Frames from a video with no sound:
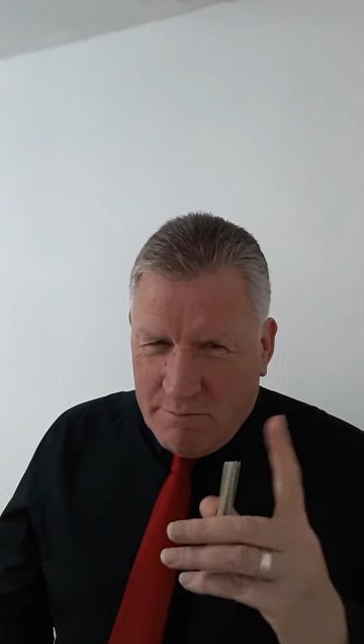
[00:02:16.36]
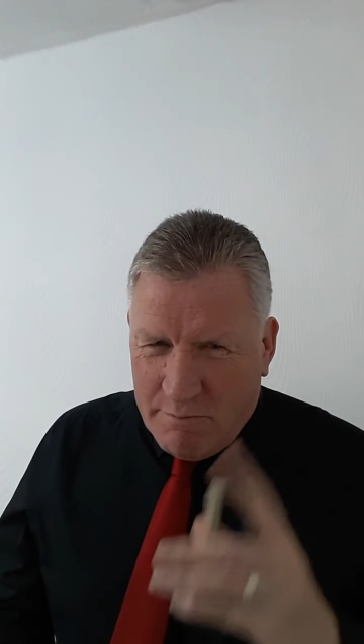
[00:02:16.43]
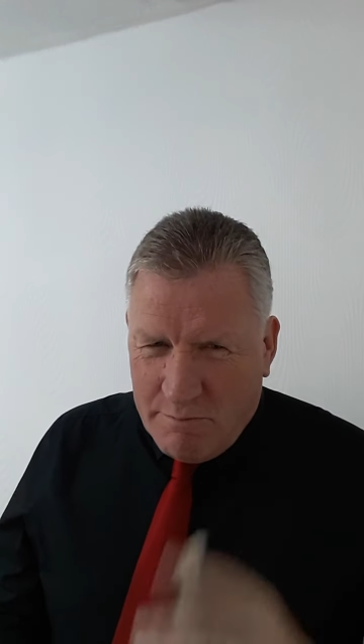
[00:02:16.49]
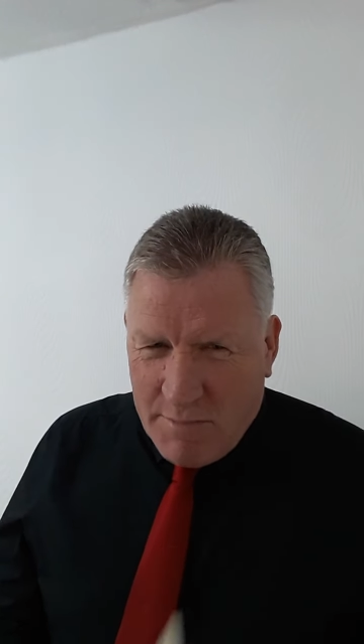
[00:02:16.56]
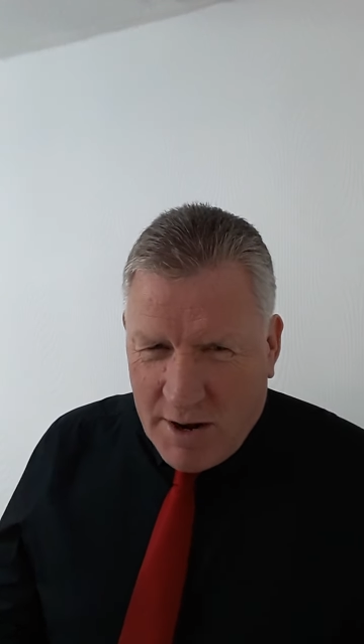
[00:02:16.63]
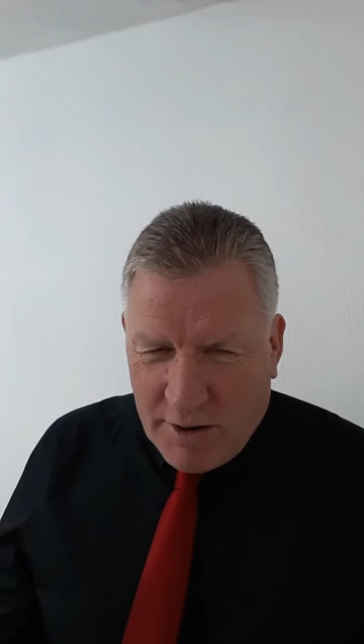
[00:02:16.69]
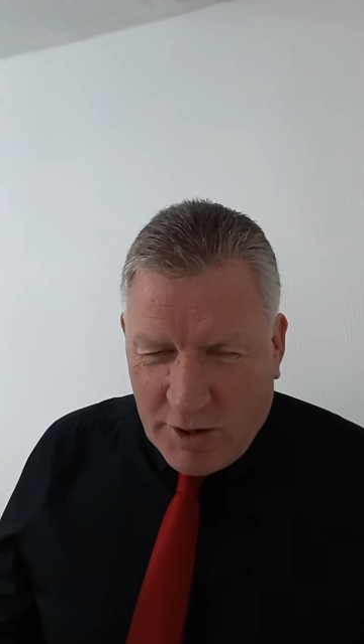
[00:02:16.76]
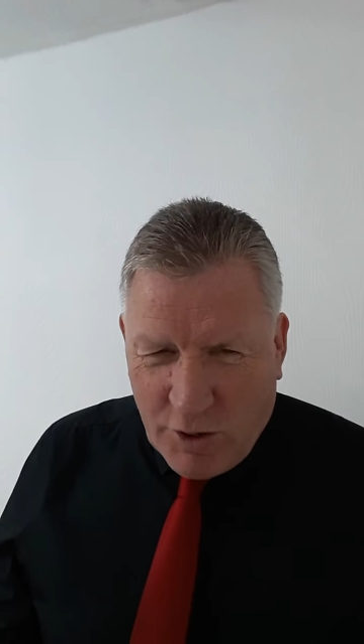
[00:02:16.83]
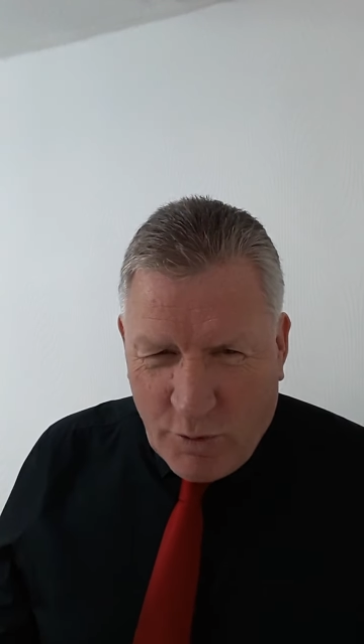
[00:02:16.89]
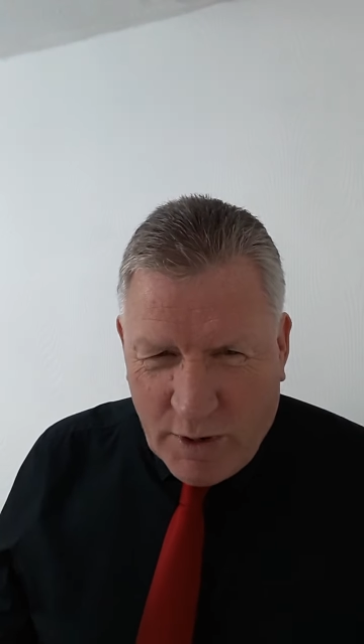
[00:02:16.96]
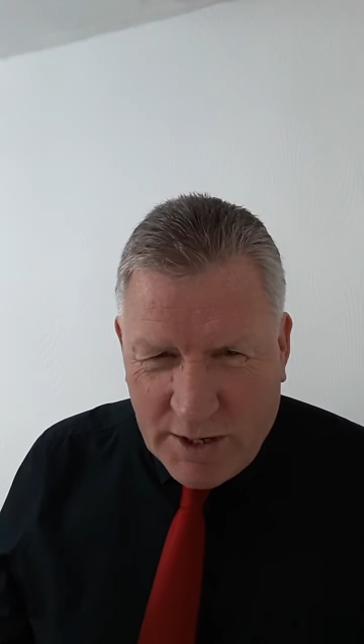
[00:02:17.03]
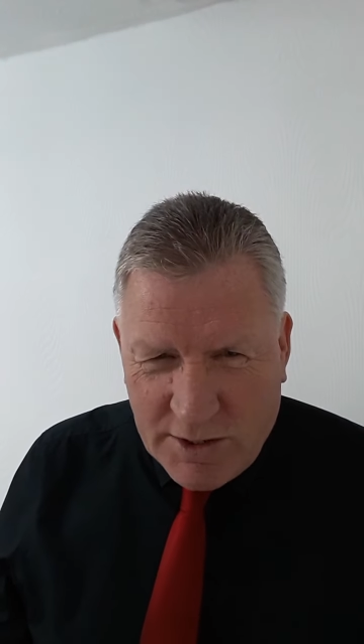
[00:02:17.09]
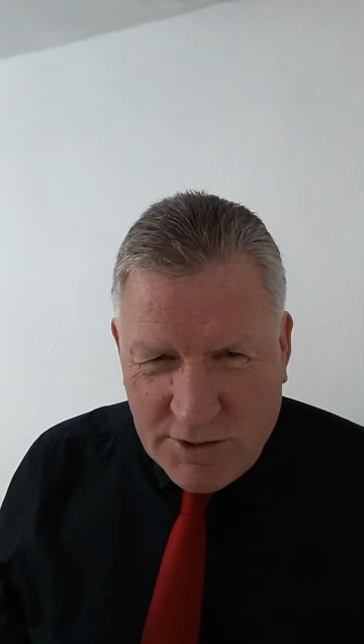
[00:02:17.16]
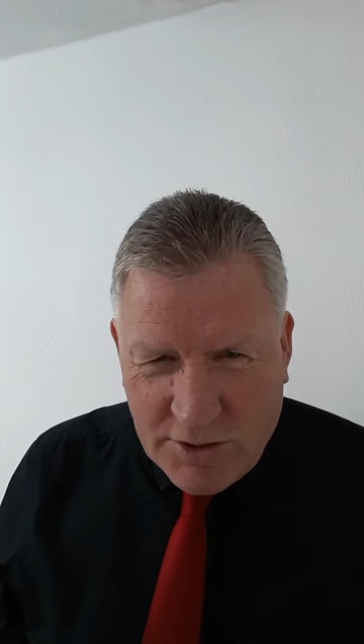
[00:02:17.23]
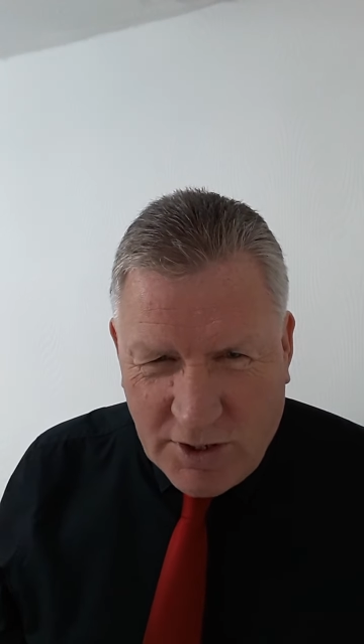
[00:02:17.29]
Mary
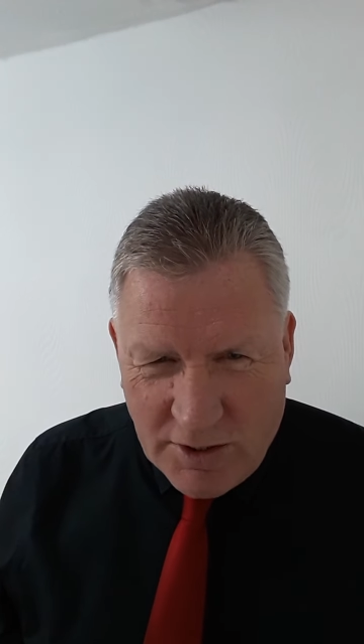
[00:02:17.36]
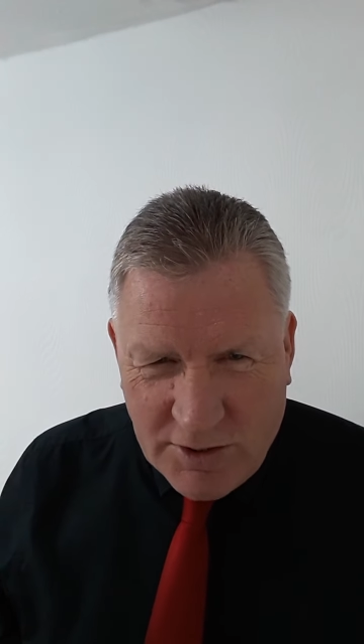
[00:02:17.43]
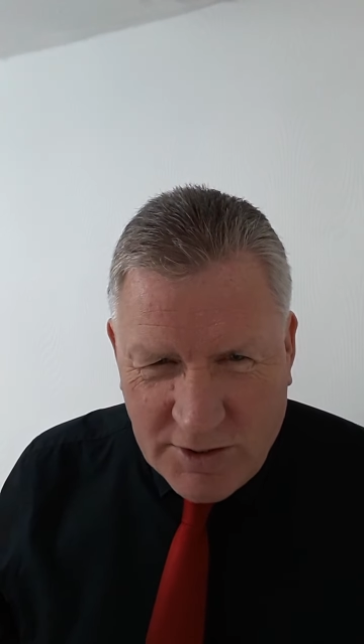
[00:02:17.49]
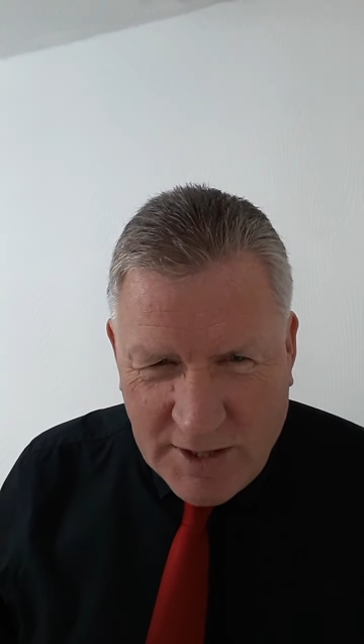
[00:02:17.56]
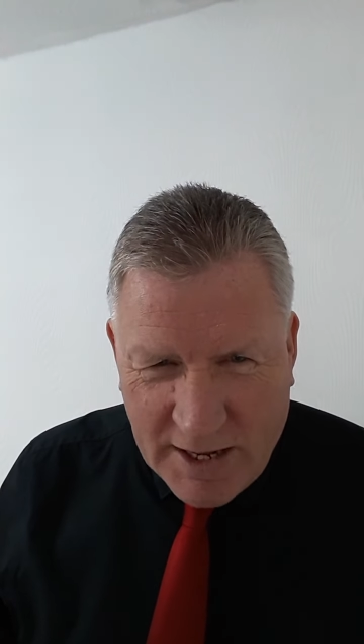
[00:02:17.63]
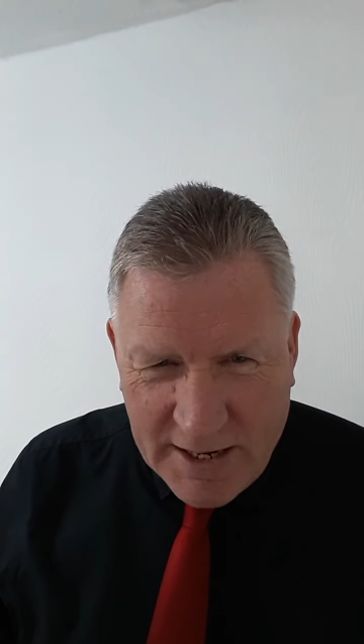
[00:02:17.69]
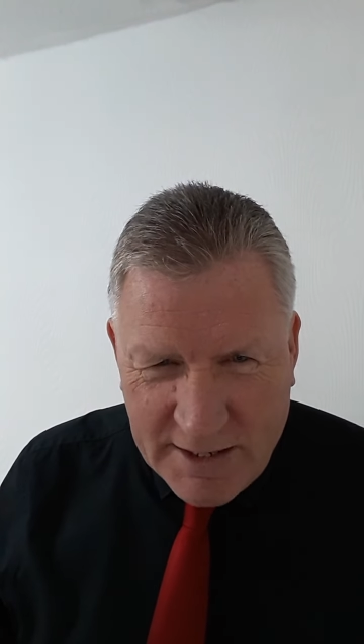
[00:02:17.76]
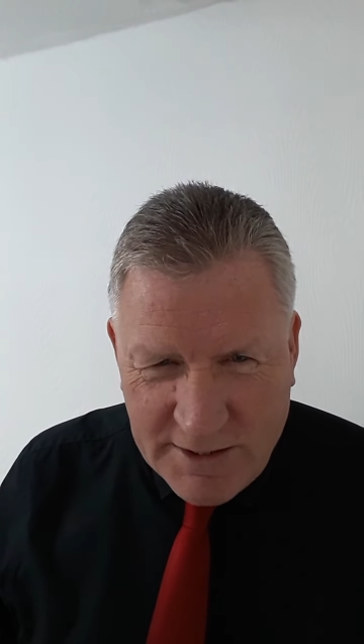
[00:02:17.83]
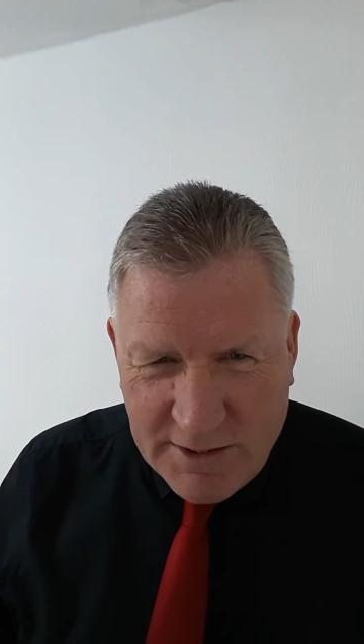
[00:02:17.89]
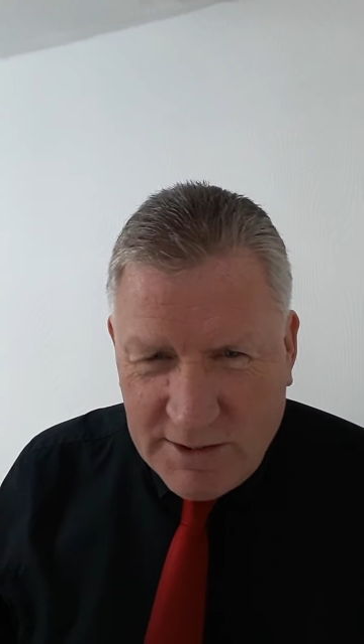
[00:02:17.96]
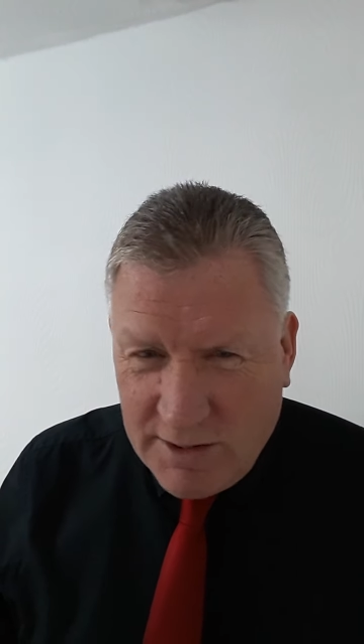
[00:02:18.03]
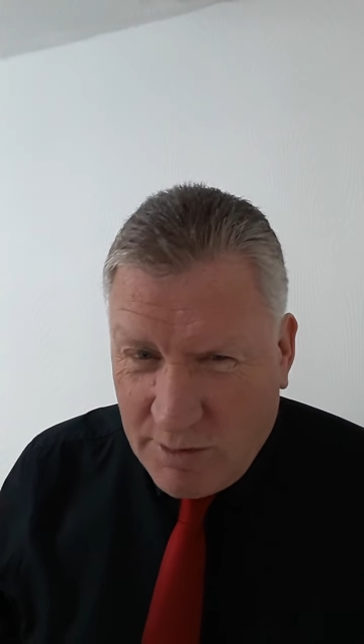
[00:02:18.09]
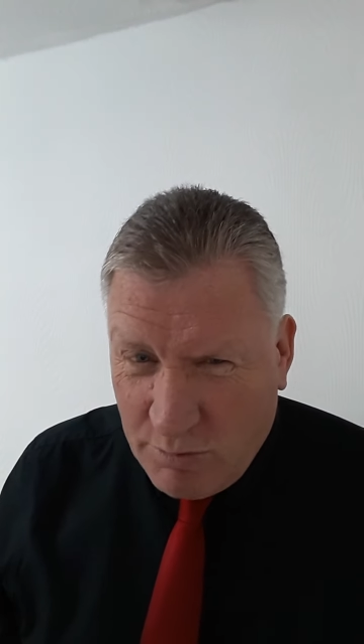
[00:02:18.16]
Queen of Scots that is,